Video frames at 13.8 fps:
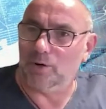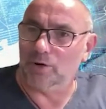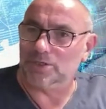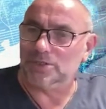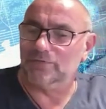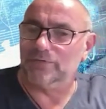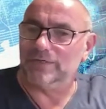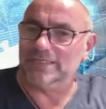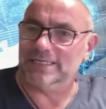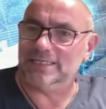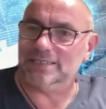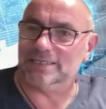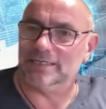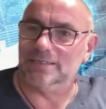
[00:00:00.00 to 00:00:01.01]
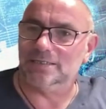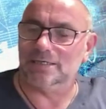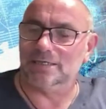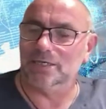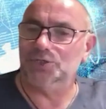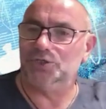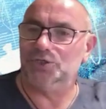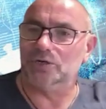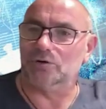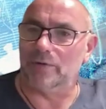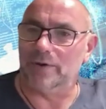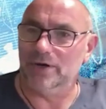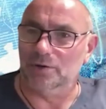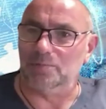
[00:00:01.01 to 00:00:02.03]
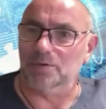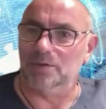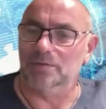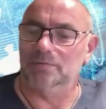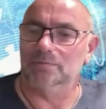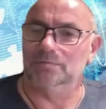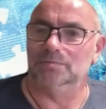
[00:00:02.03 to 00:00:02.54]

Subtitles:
points of resistance as you're growing up?